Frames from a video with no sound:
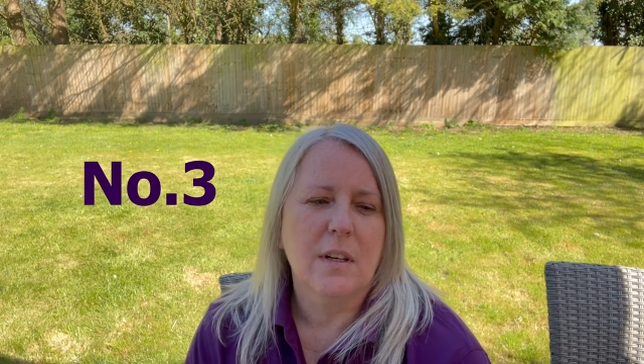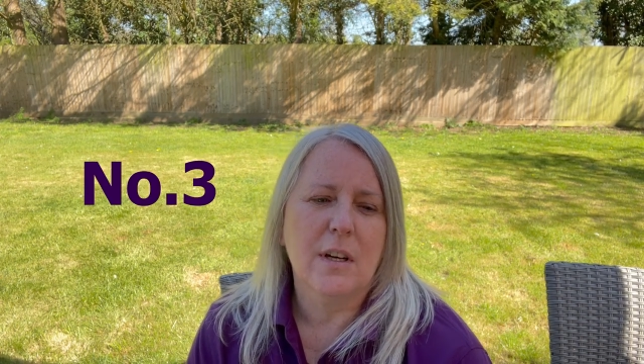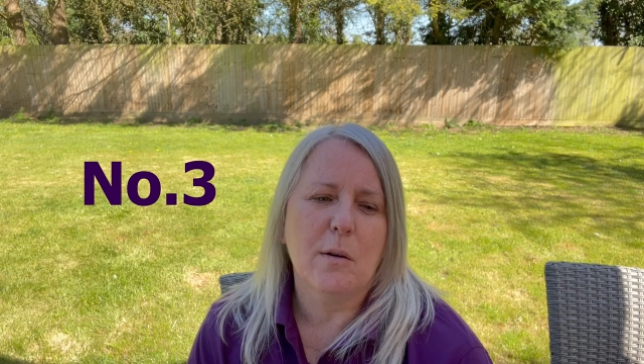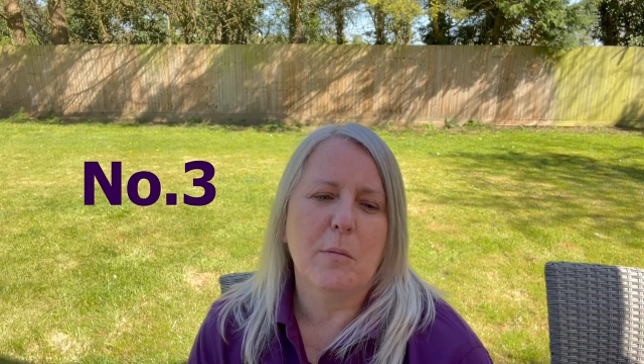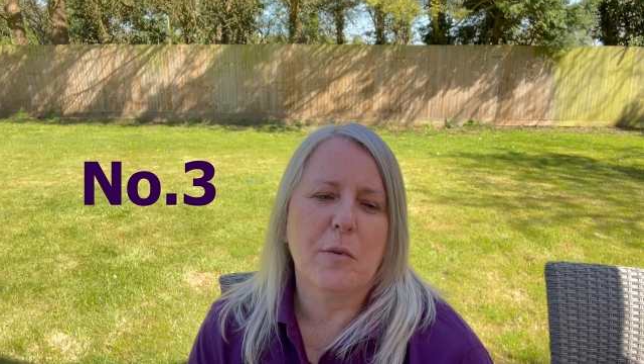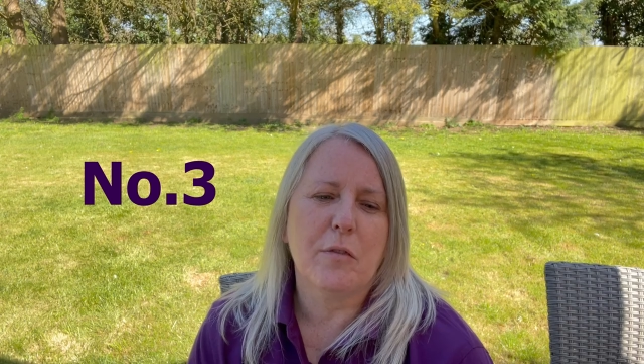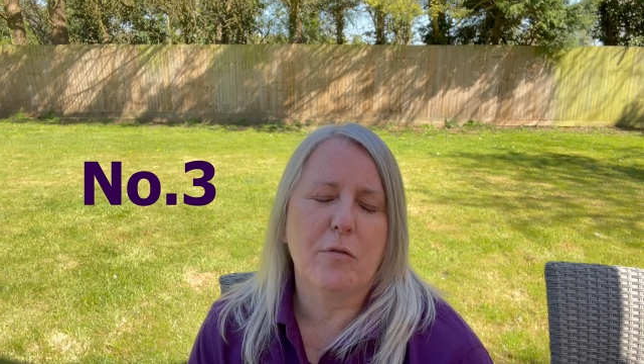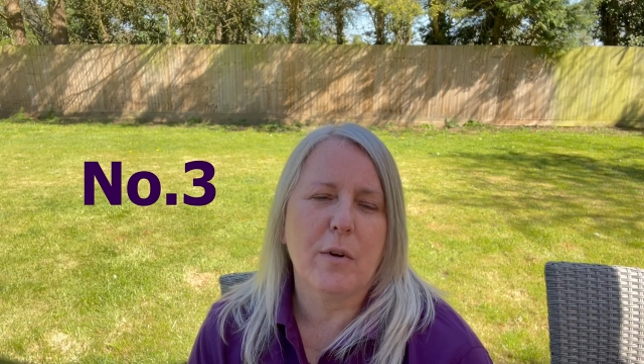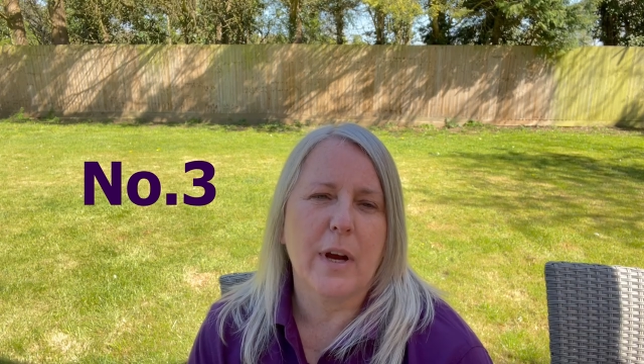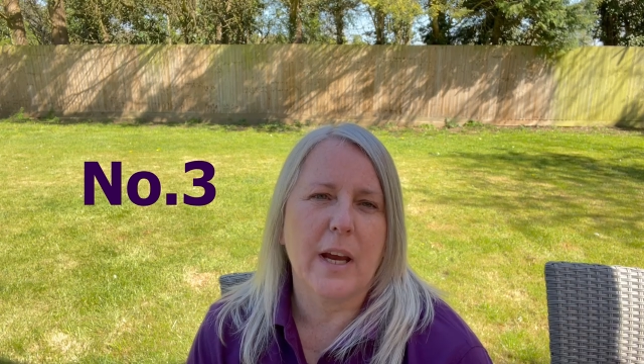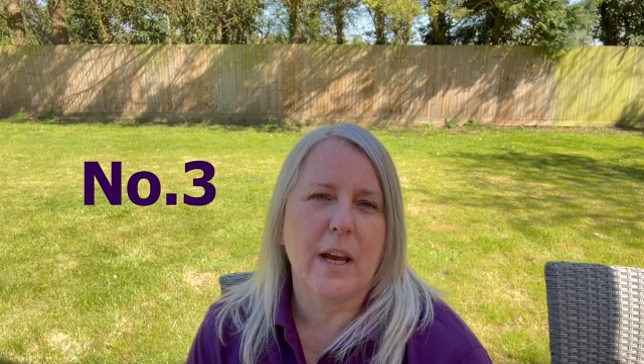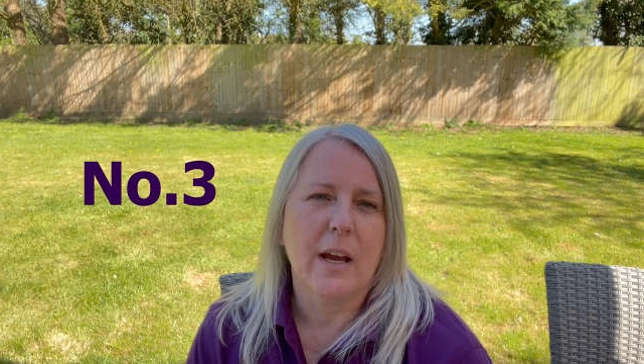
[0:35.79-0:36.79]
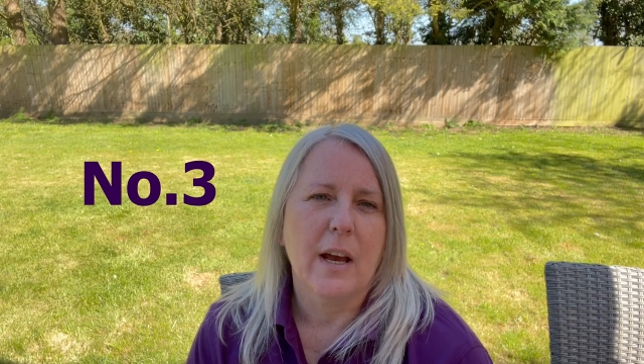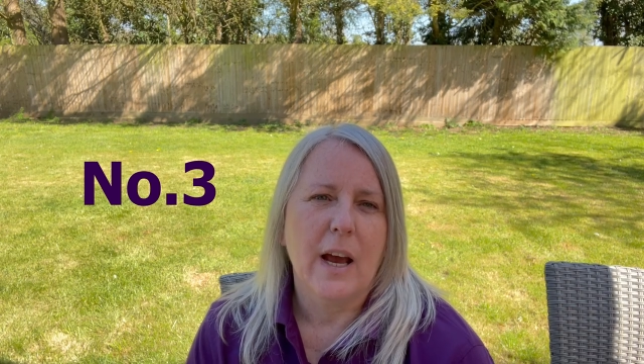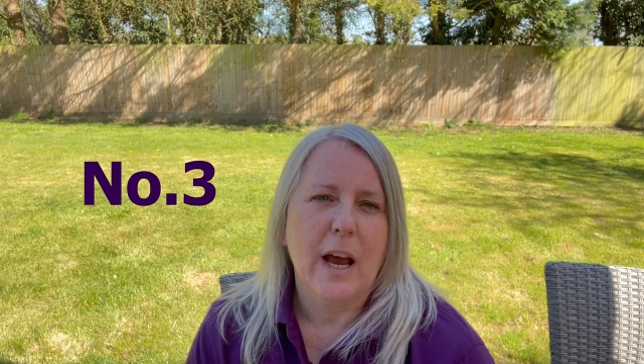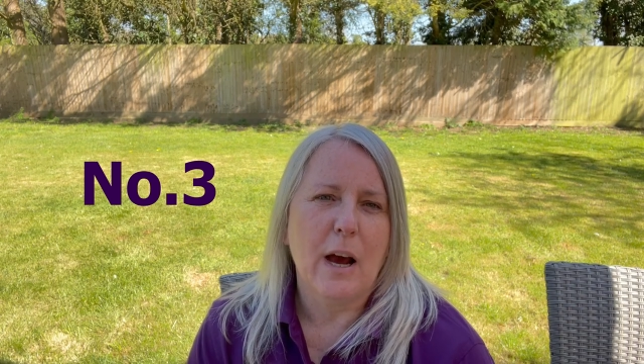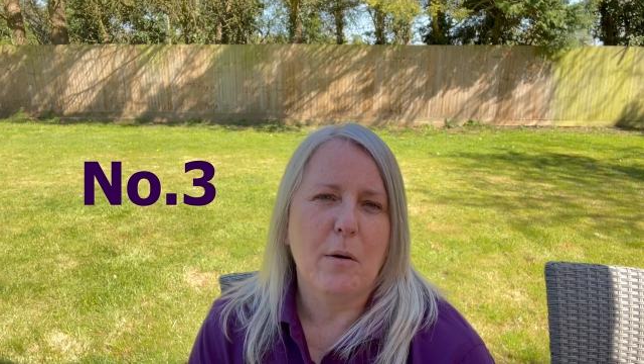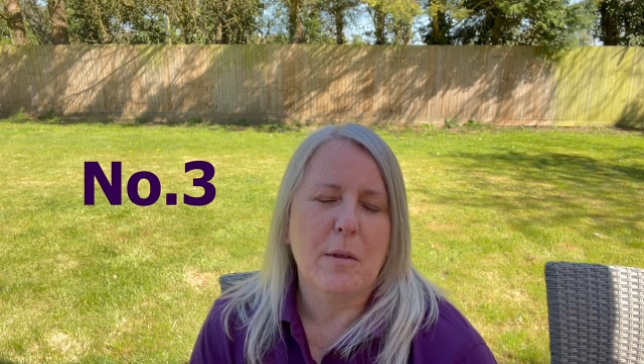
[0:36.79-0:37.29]
Number three,
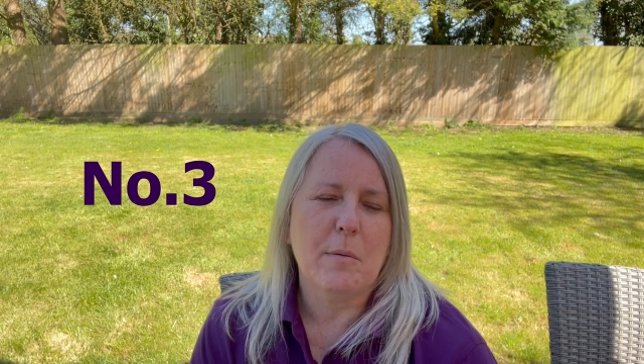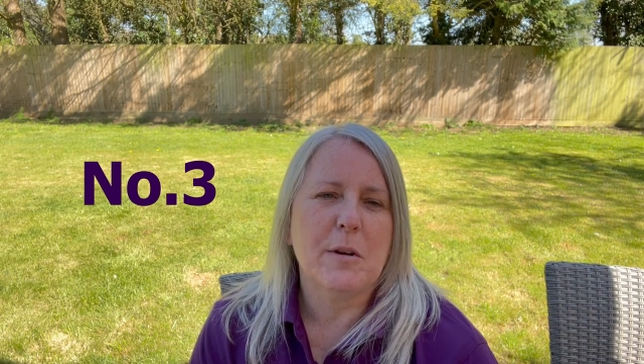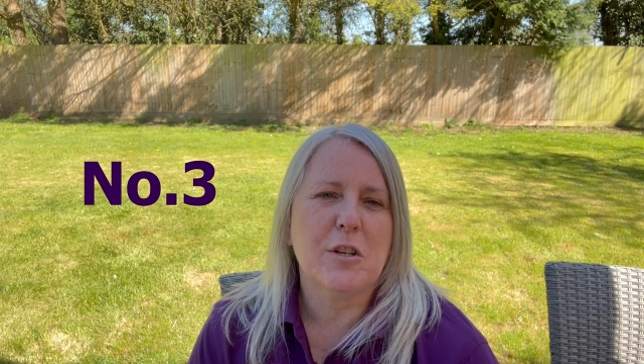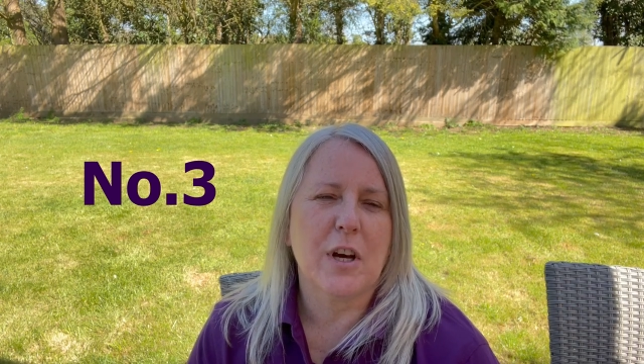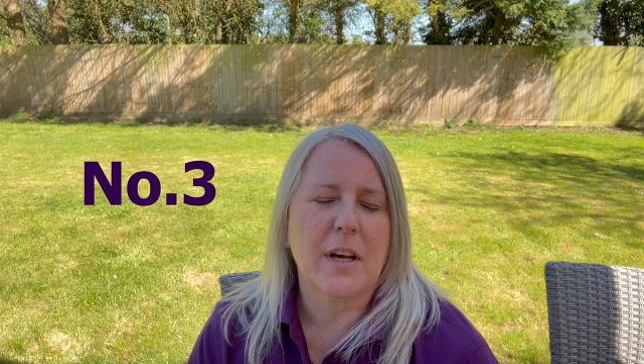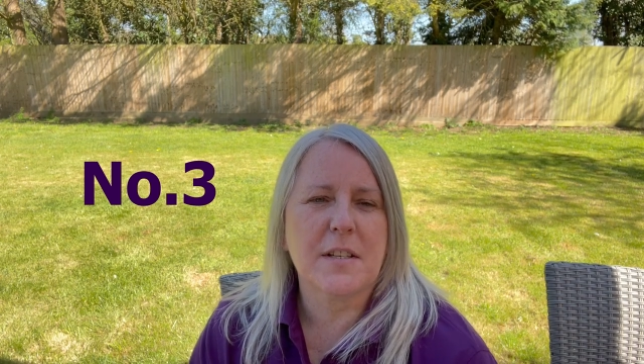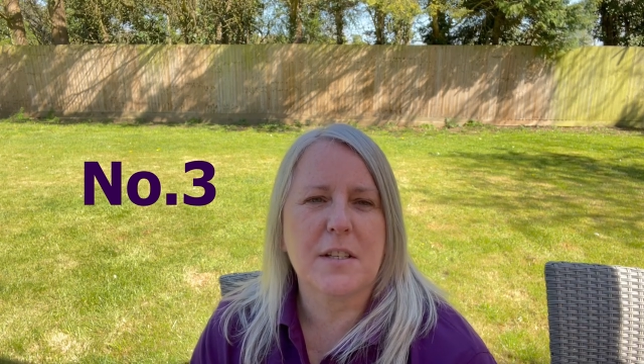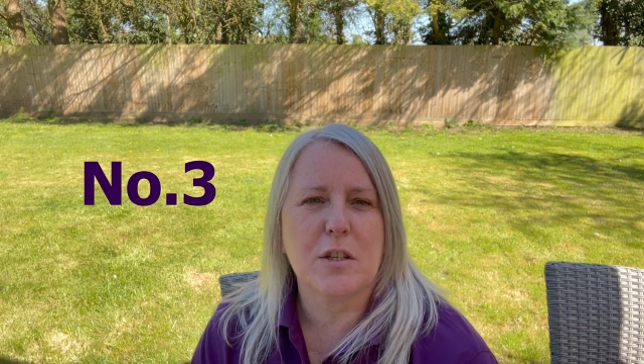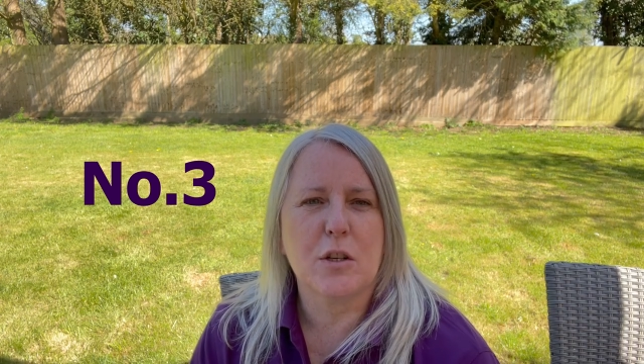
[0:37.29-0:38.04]
help them adjust